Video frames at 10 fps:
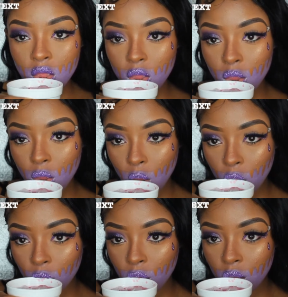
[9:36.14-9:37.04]
out with
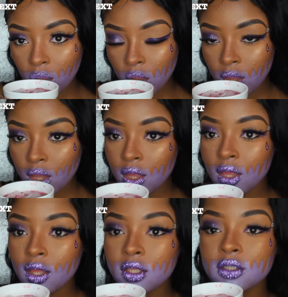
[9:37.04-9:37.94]
another
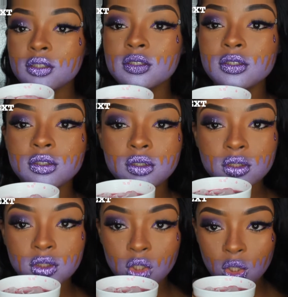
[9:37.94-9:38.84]
video every
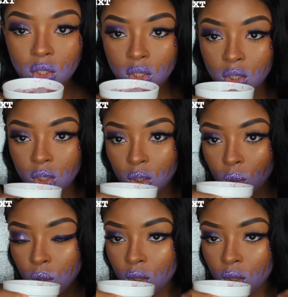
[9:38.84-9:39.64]
week. Every week I want to